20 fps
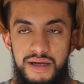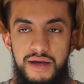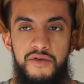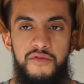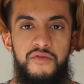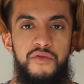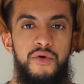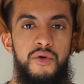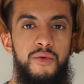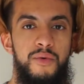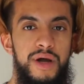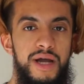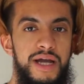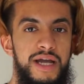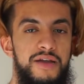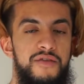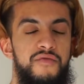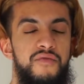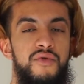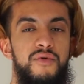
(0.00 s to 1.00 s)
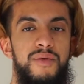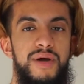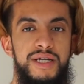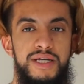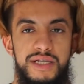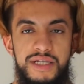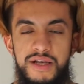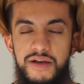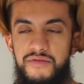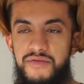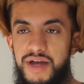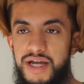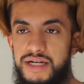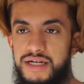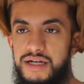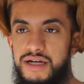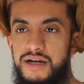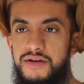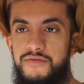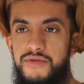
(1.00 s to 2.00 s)
footwear, if footwear does affect
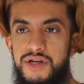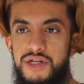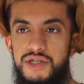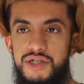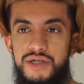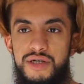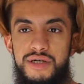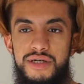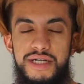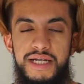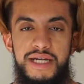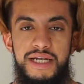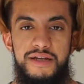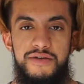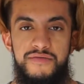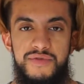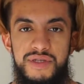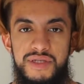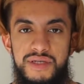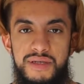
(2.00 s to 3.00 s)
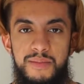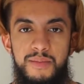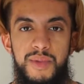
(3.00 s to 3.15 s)
conventional deadlifts